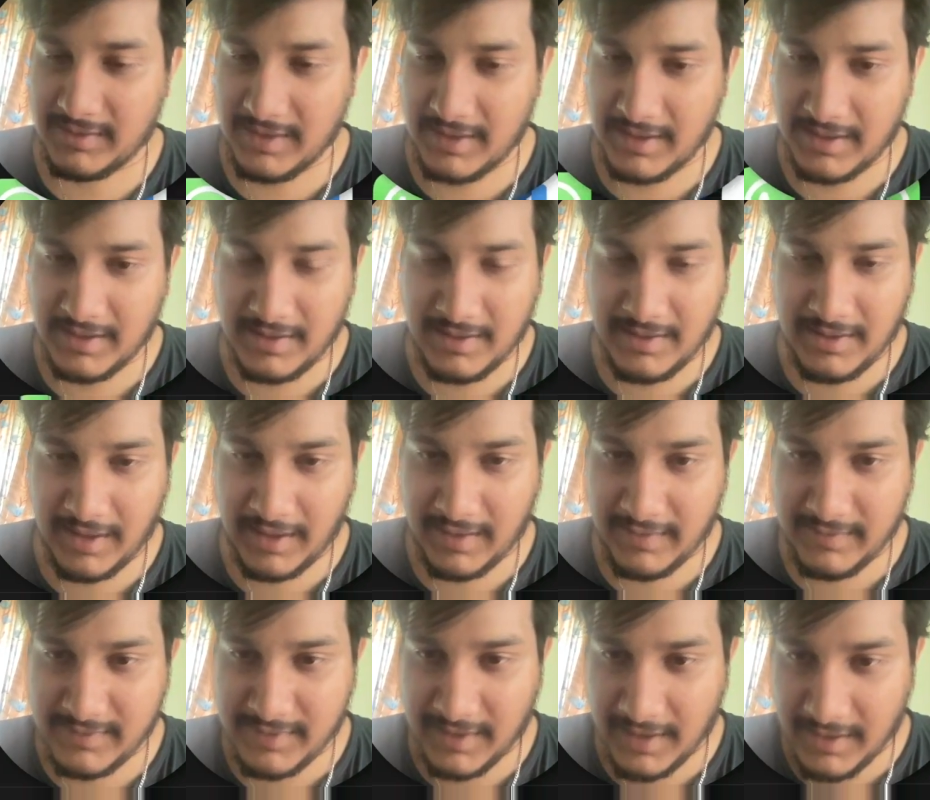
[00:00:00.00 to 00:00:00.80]
think
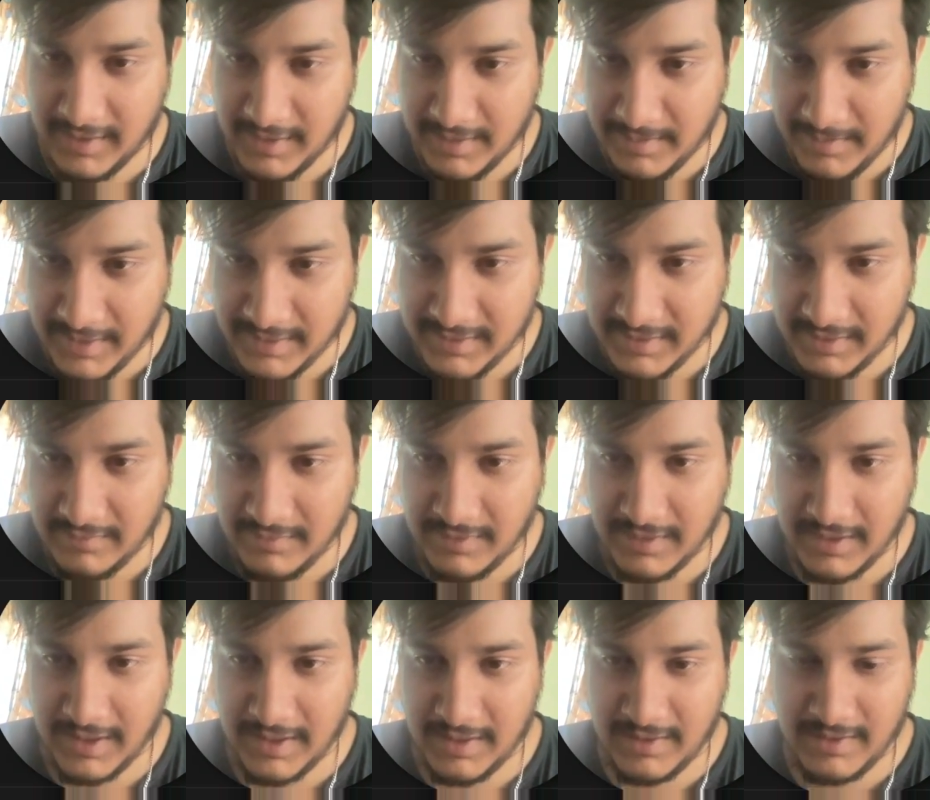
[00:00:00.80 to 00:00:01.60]
I started my
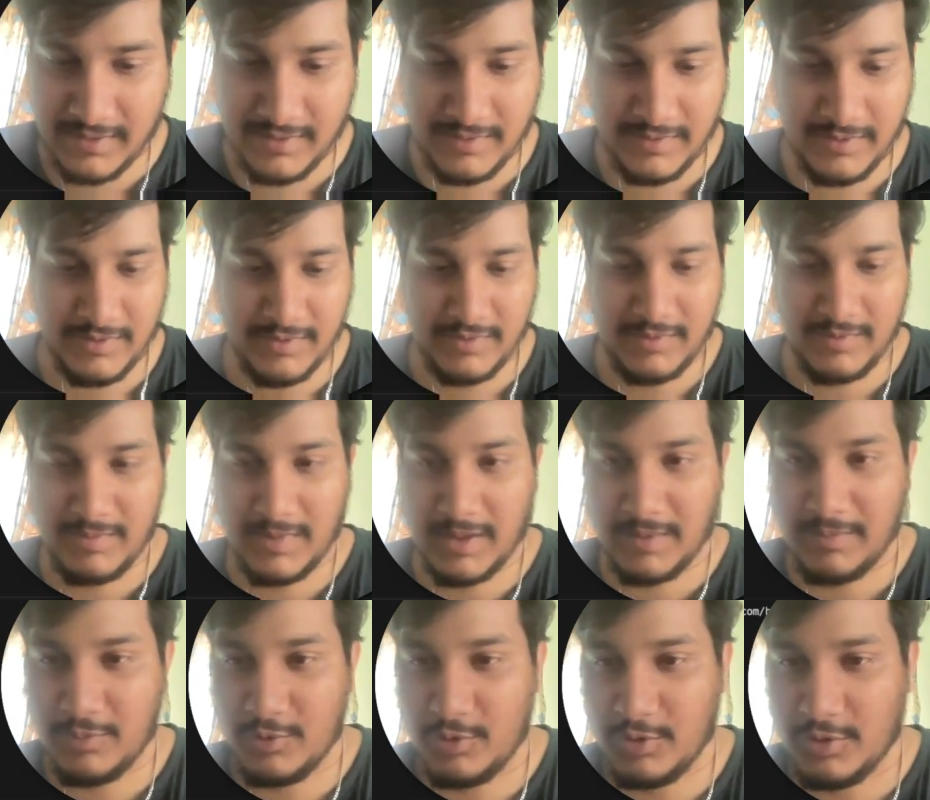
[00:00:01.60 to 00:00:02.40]
server right.
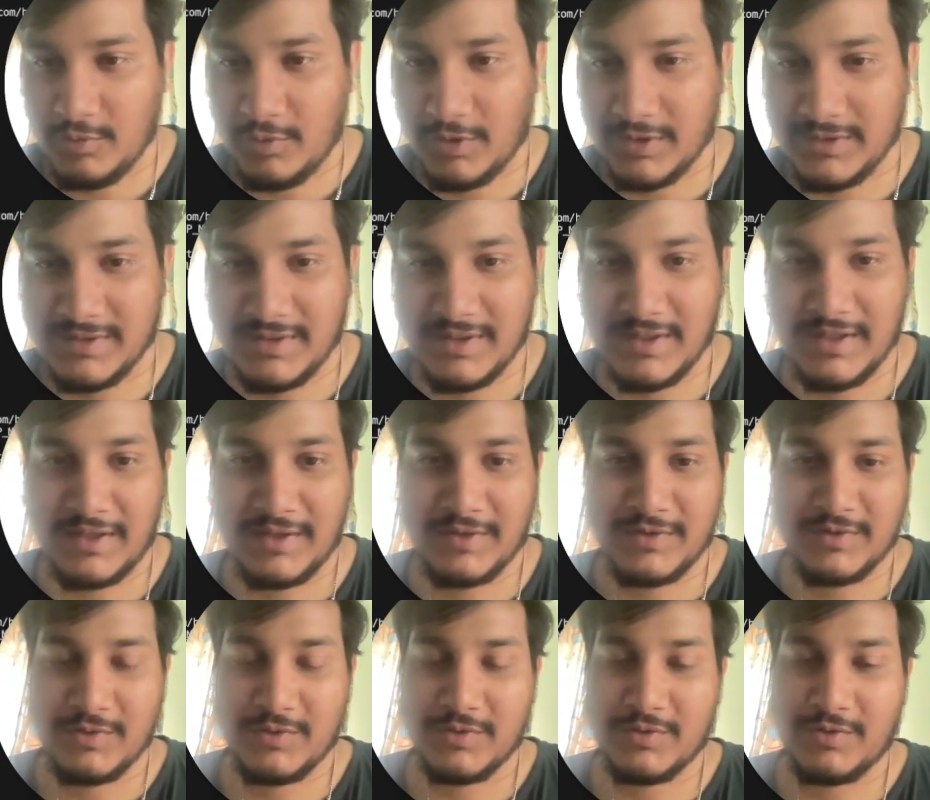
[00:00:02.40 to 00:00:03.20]
My port was
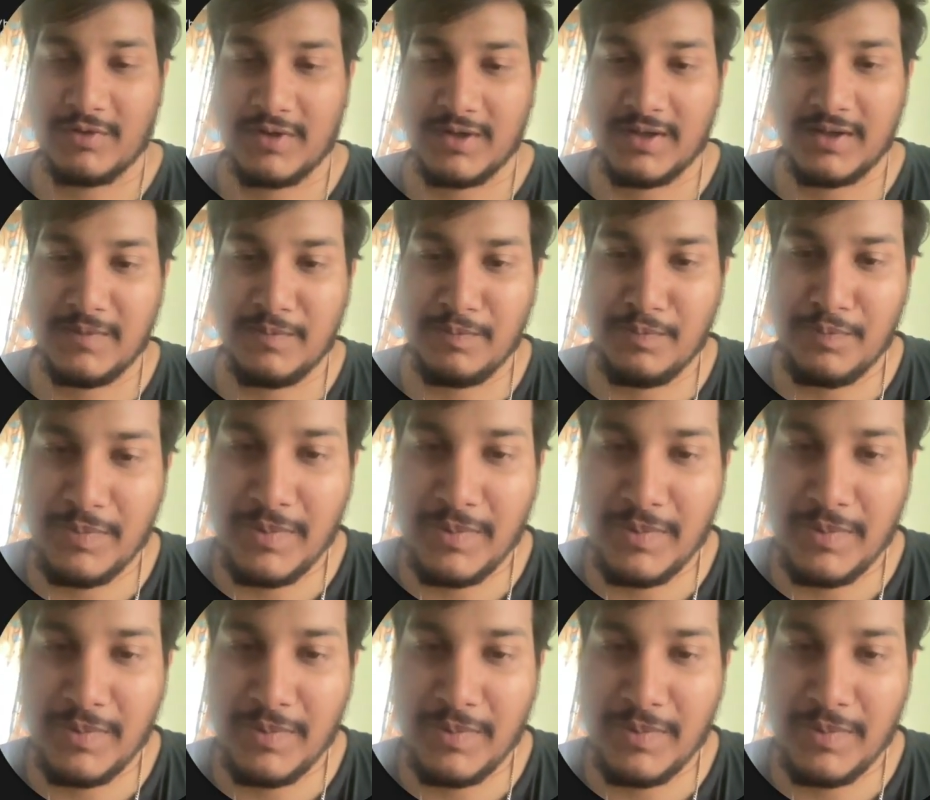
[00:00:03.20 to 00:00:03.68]
running, so sorry.